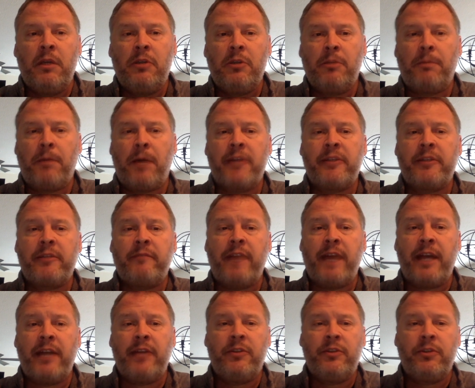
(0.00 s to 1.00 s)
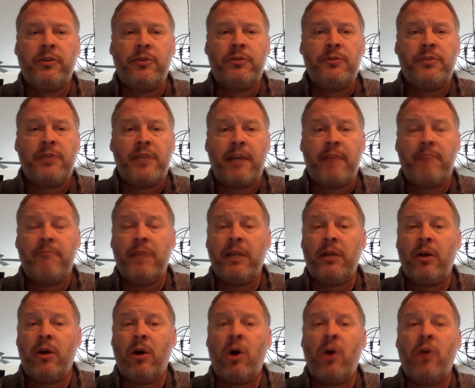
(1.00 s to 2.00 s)
Your positive attitudes have
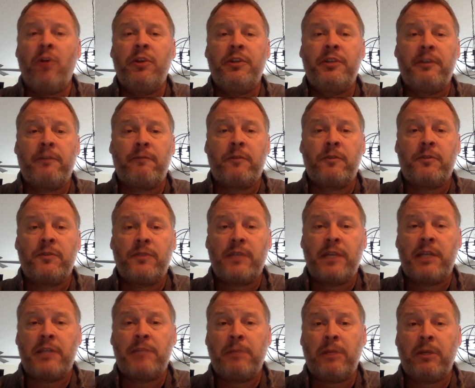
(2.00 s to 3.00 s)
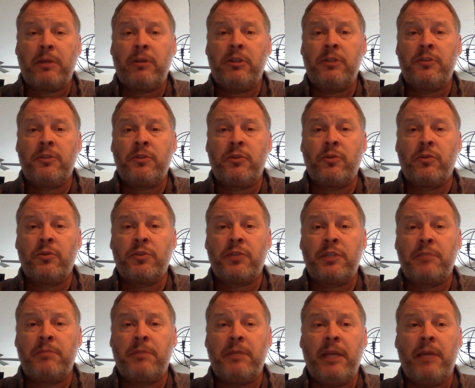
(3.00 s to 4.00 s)
made all the difference as Pickerington Schools
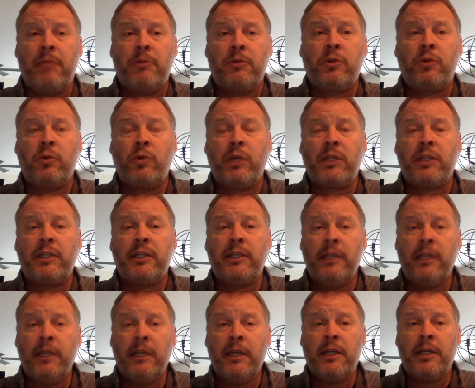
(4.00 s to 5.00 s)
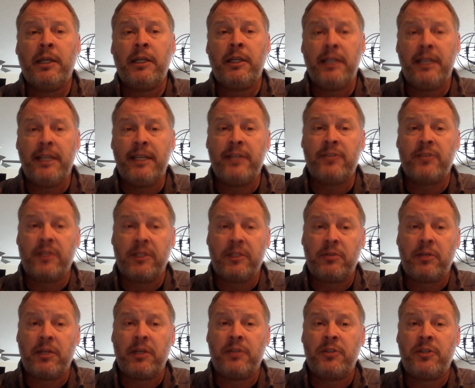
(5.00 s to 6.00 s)
has been able to quickly and easily
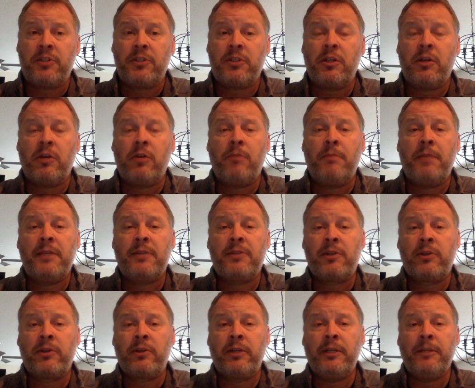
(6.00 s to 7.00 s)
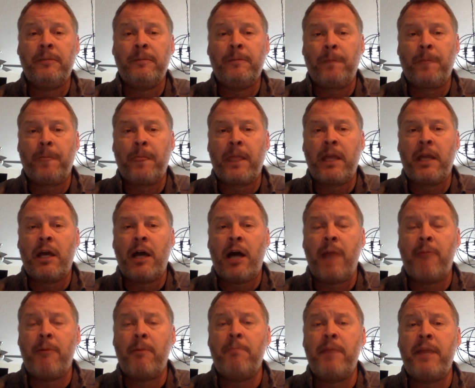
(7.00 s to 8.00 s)
transition to home based learning.
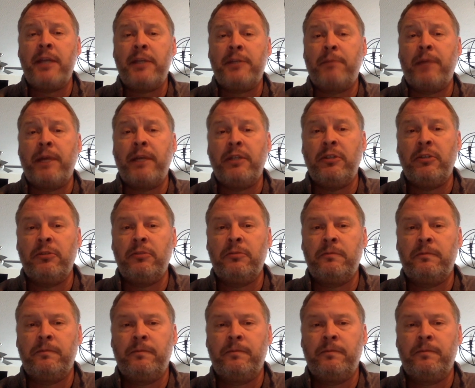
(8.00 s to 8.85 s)
I'm amazed by you.